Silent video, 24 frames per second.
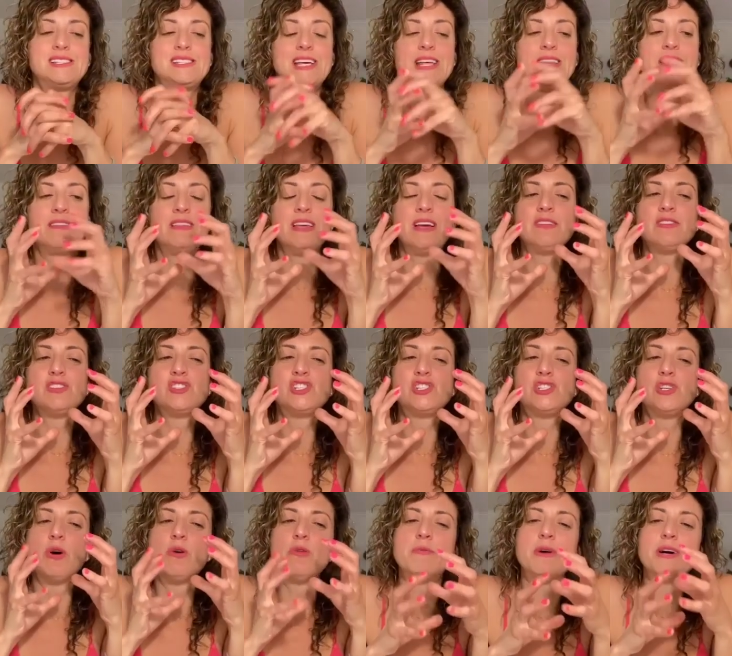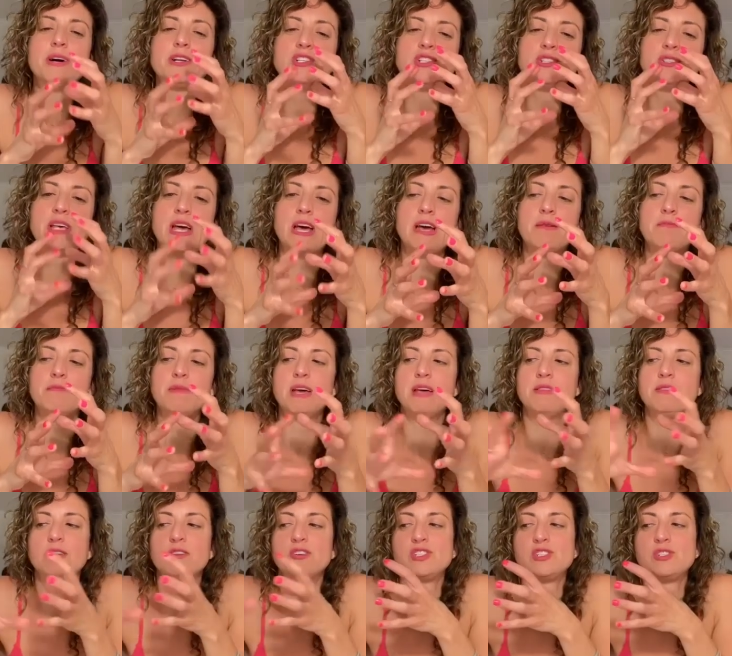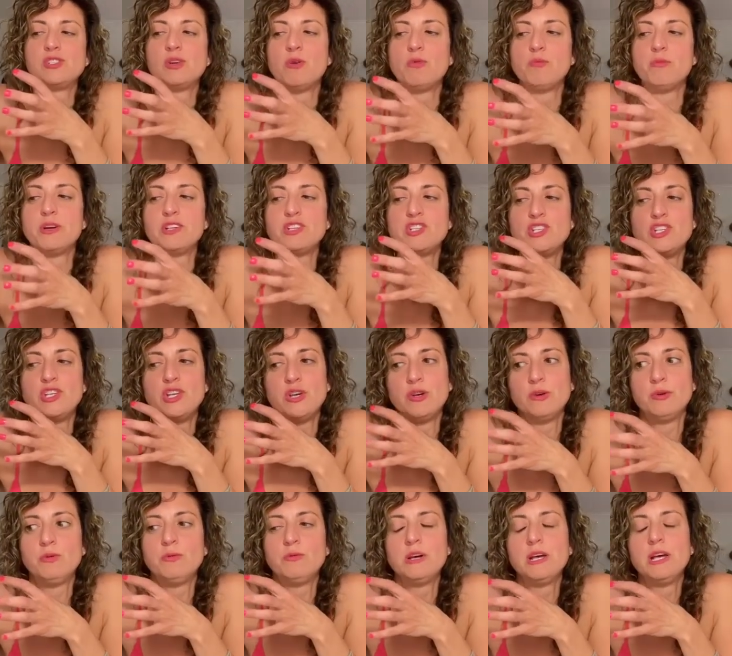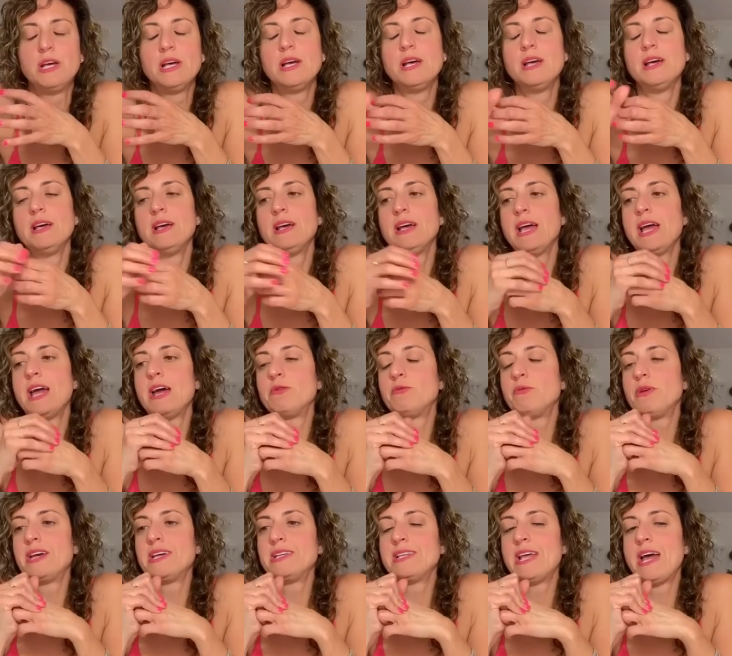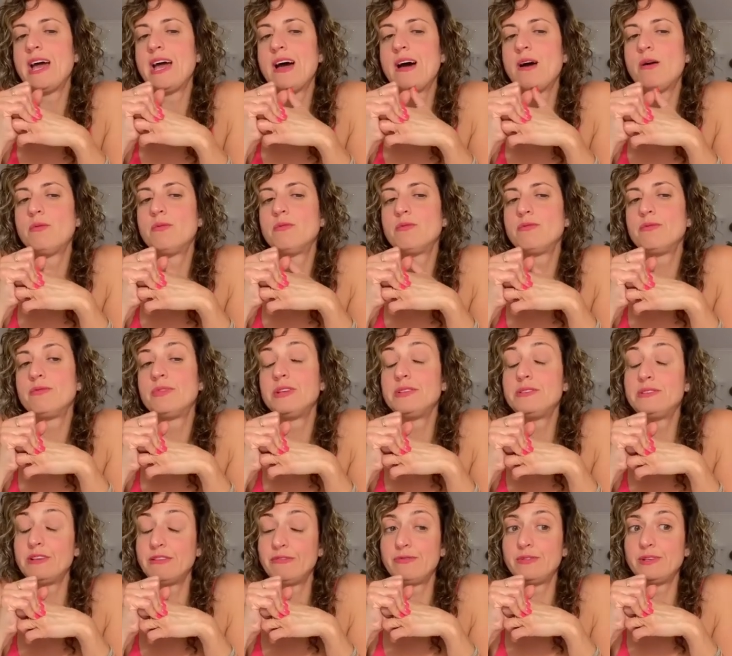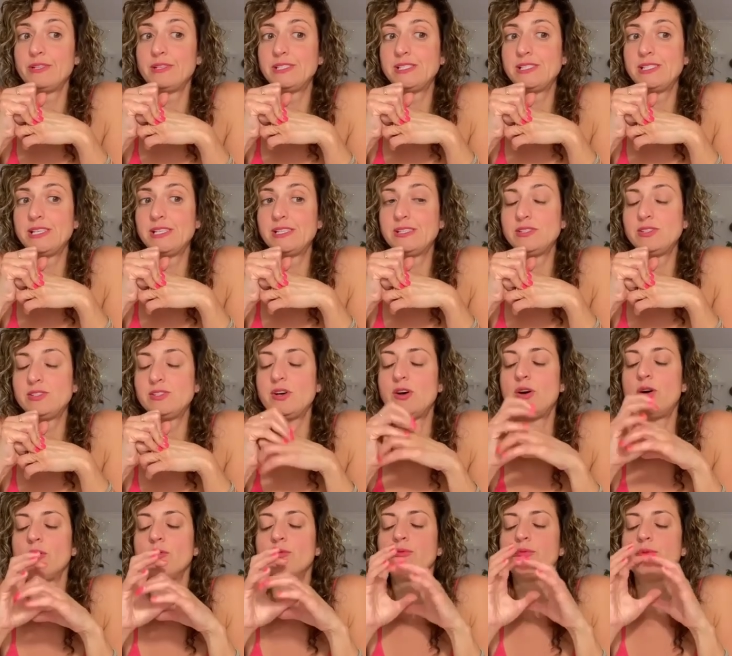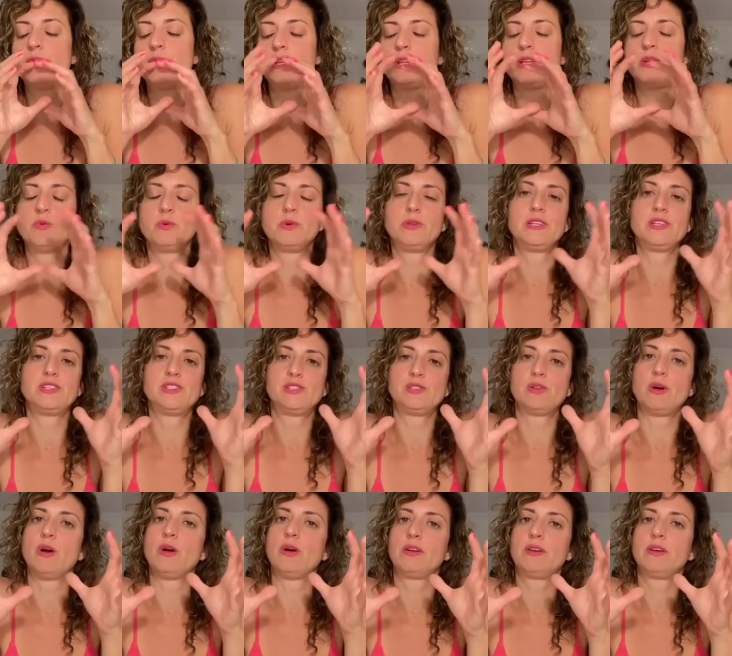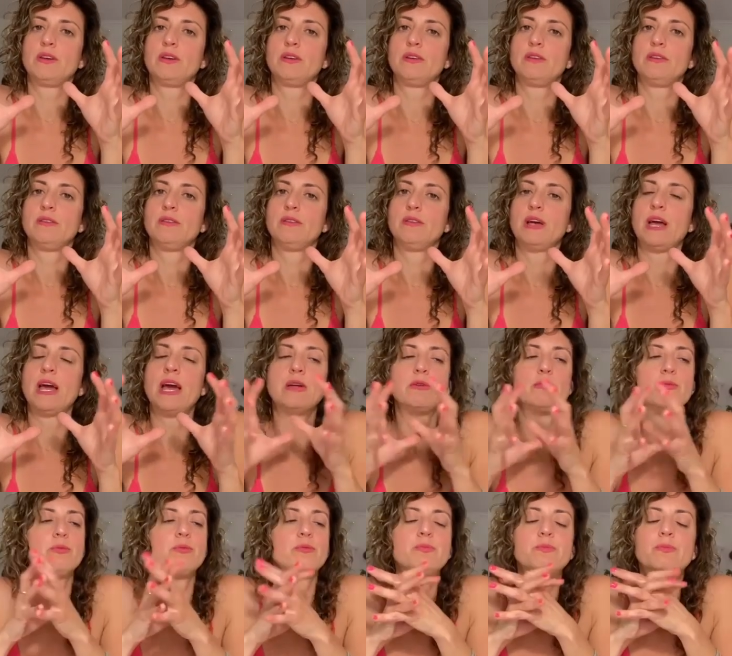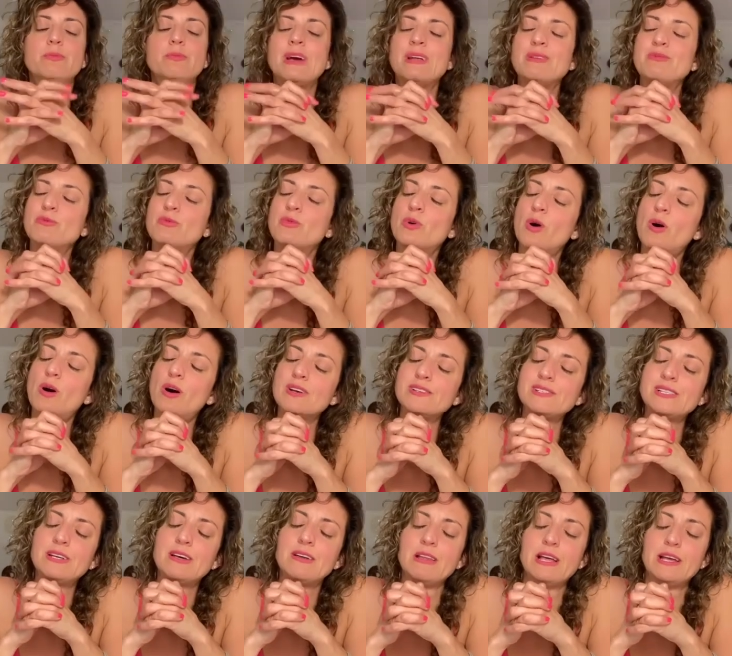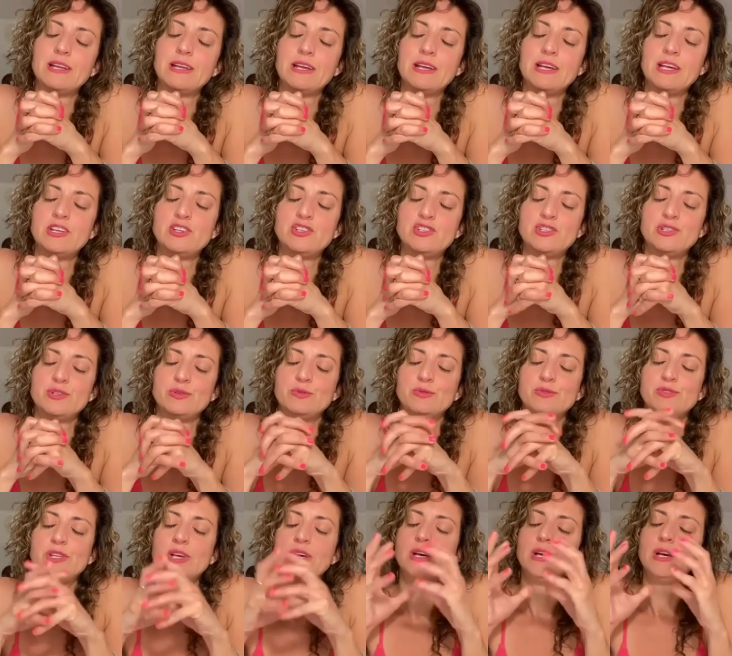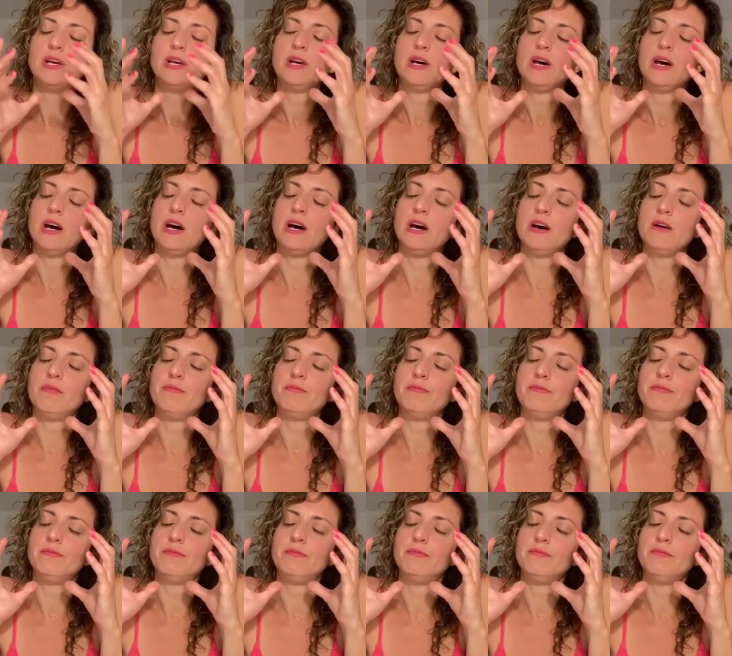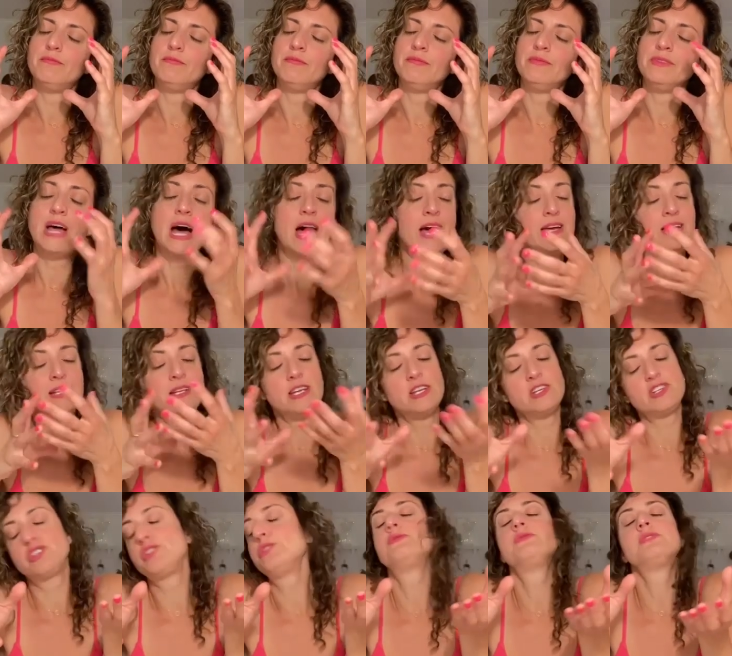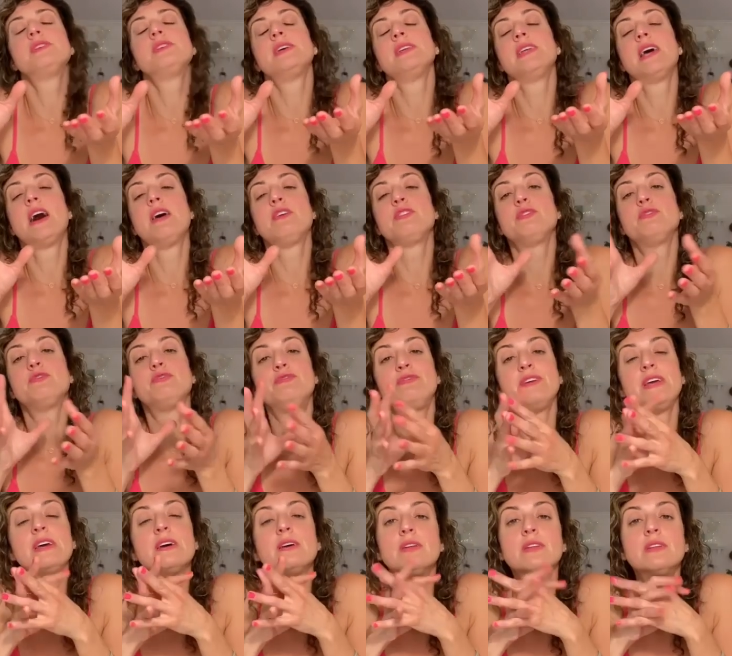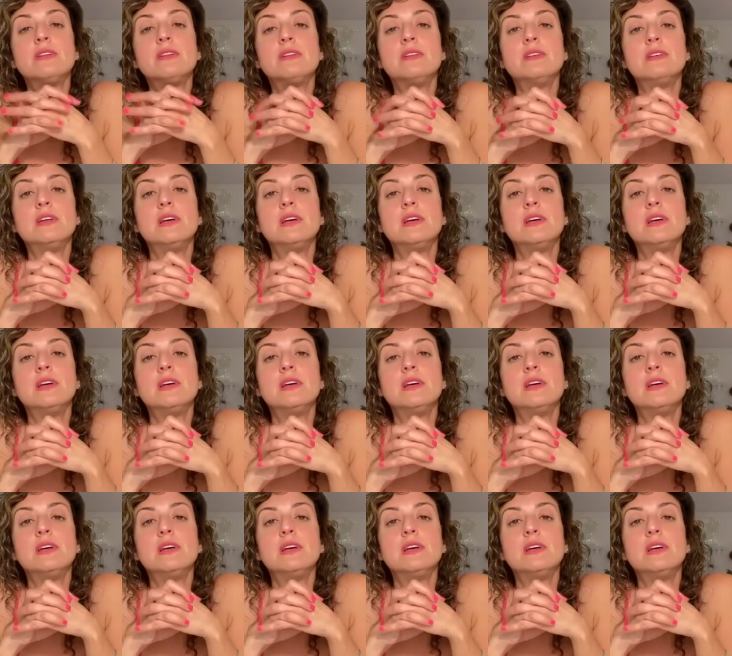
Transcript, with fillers: that there's so much them and there's so much you. And right now the differences are really, really stark. And, and causing a lot of issues, um, not in issues in how you feel,